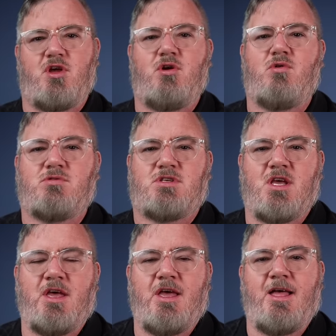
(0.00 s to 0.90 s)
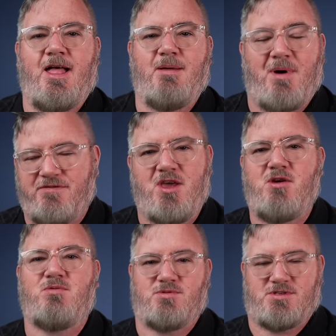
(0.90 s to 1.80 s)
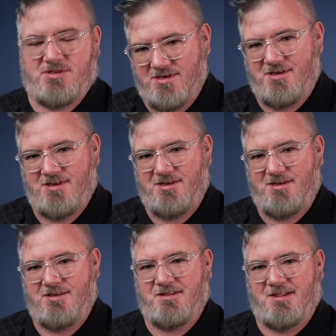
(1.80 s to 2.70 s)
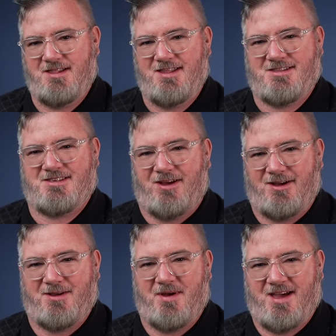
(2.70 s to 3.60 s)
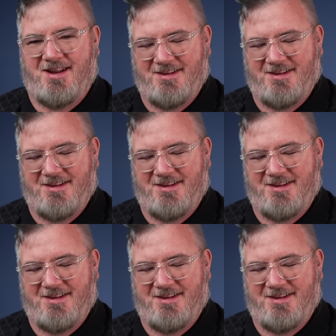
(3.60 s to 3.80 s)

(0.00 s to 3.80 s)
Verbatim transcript: news and my views. Let's talk about